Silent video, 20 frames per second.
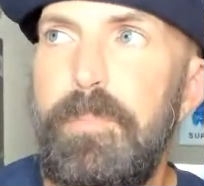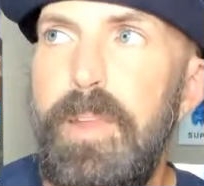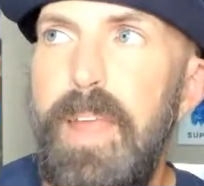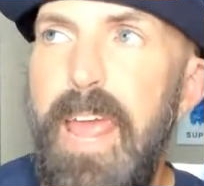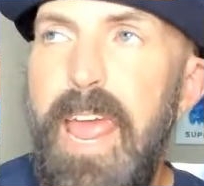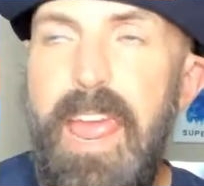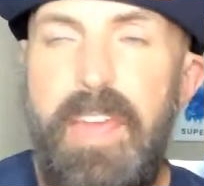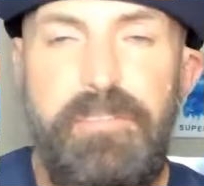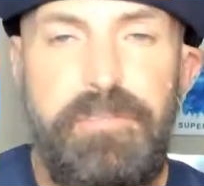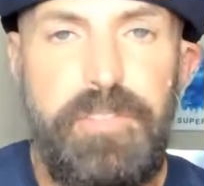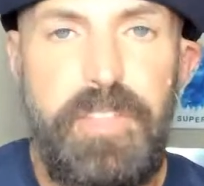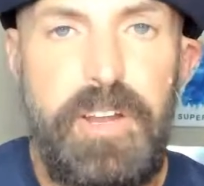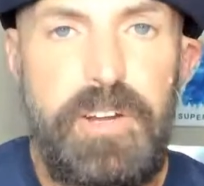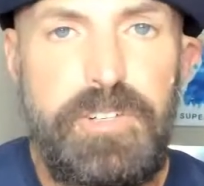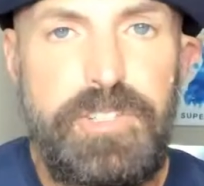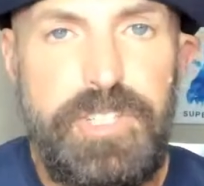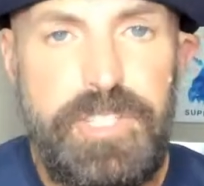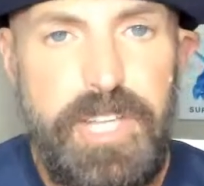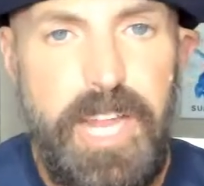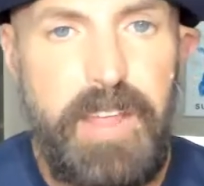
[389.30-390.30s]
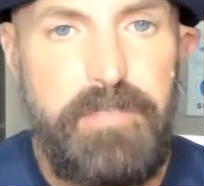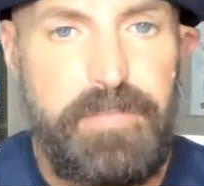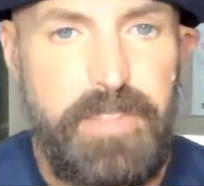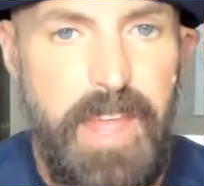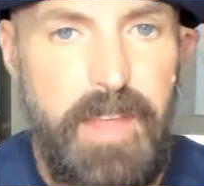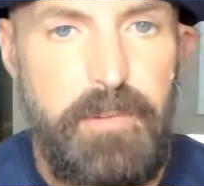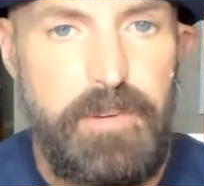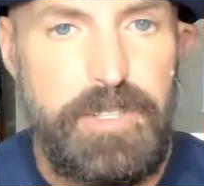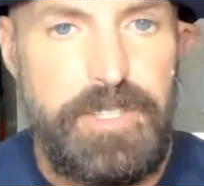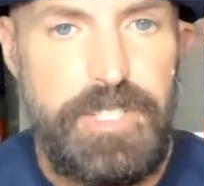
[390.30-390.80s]

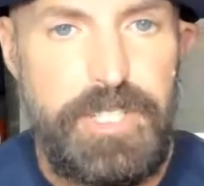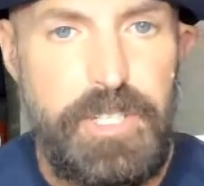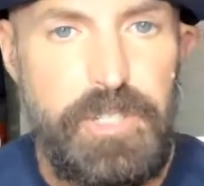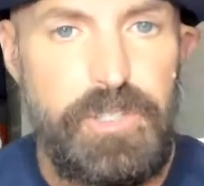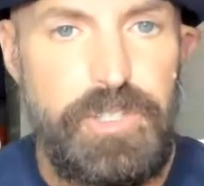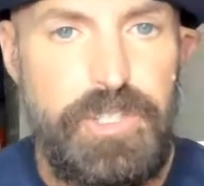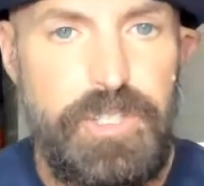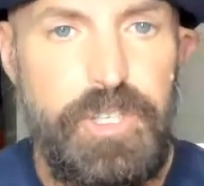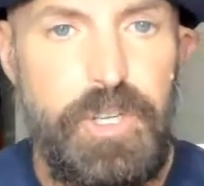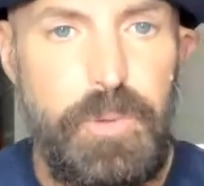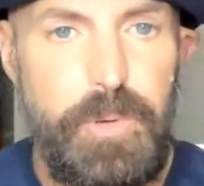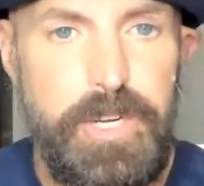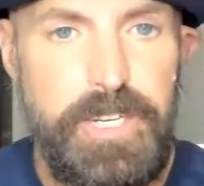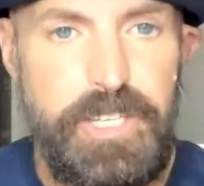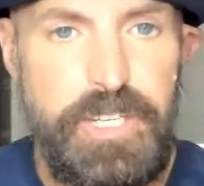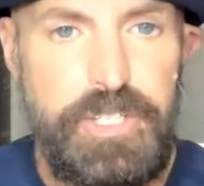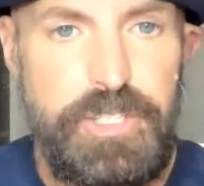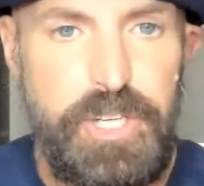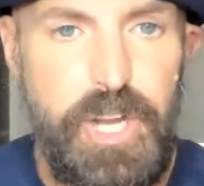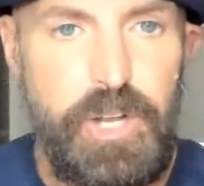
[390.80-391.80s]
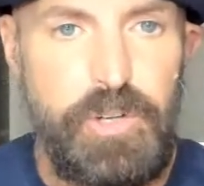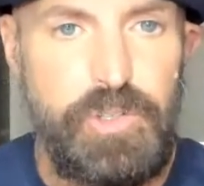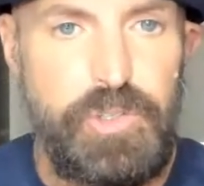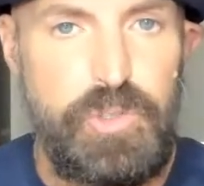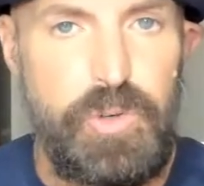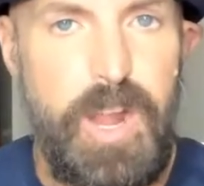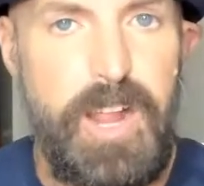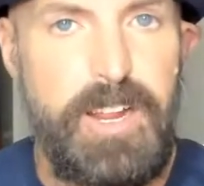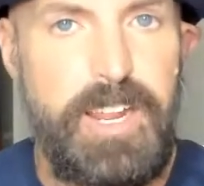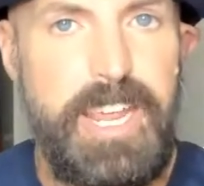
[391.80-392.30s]
they were still doing the show
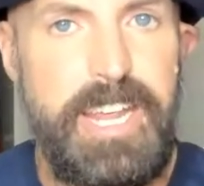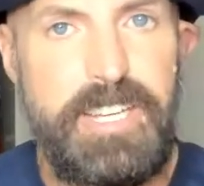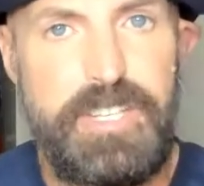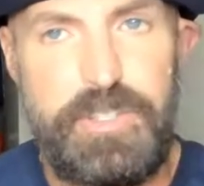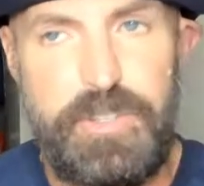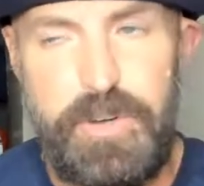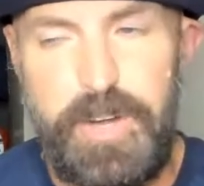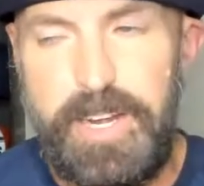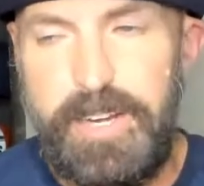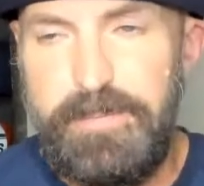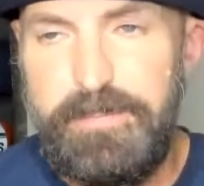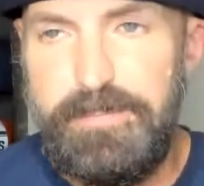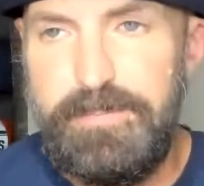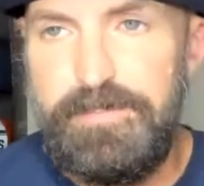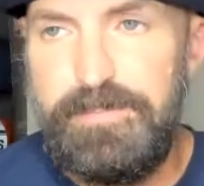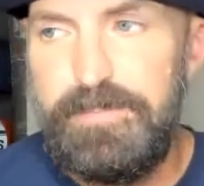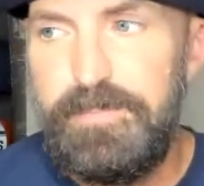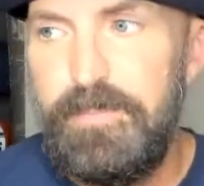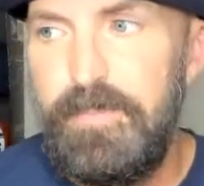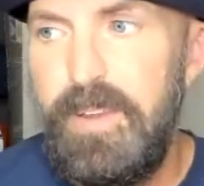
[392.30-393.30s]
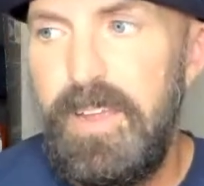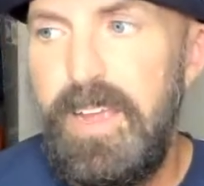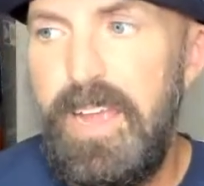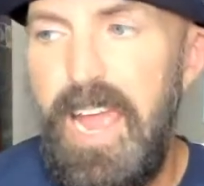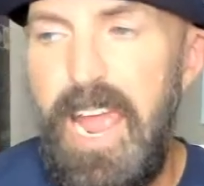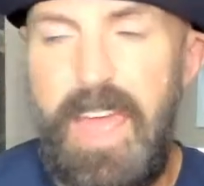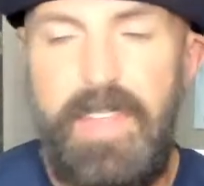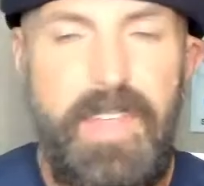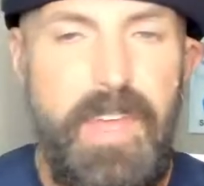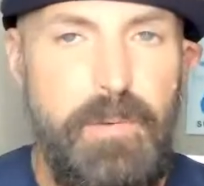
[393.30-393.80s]
Drunk History
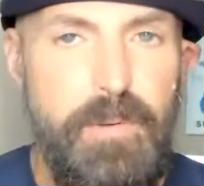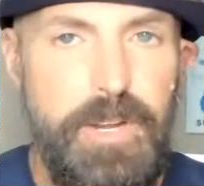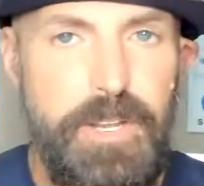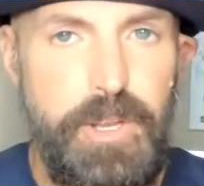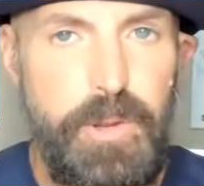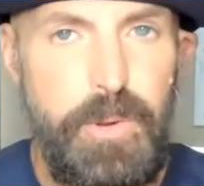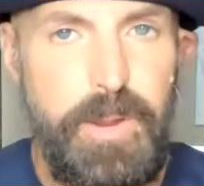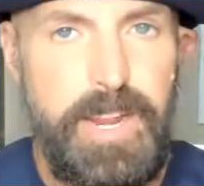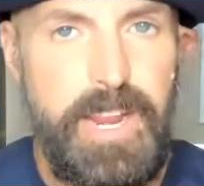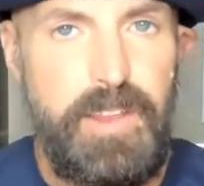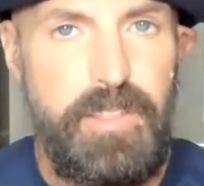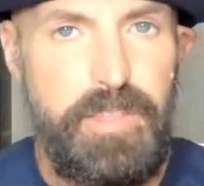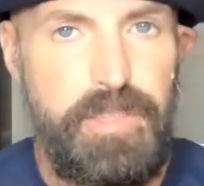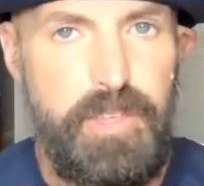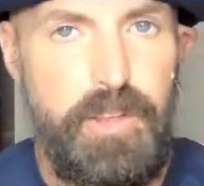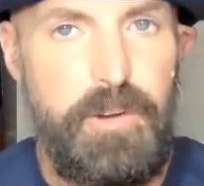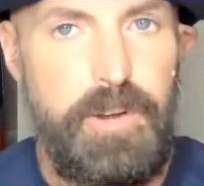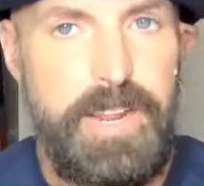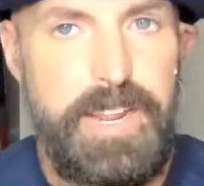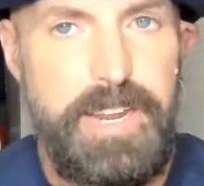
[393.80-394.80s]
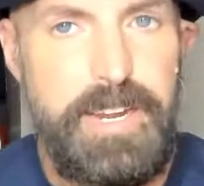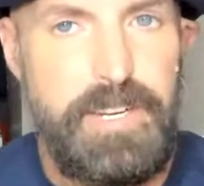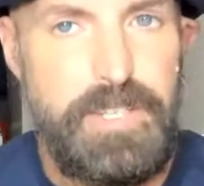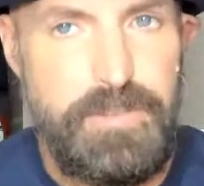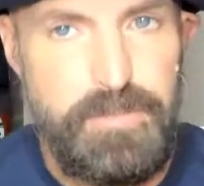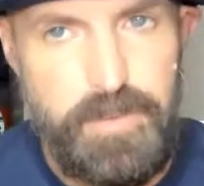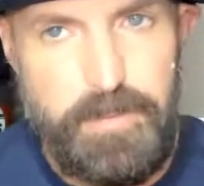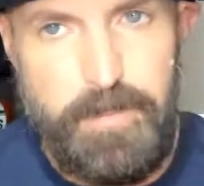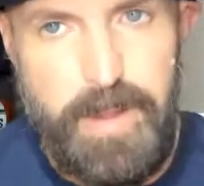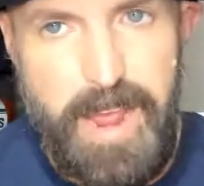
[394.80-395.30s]
and they were doing it 30 years
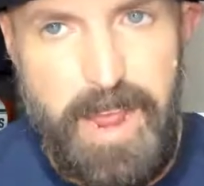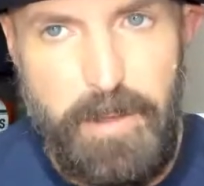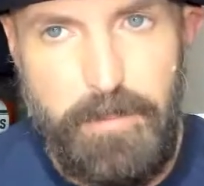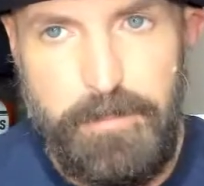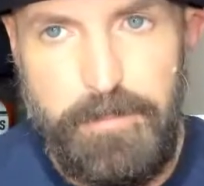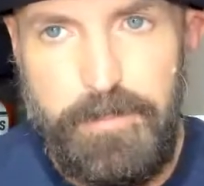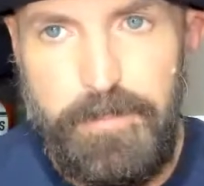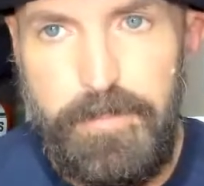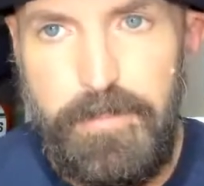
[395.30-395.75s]
from now,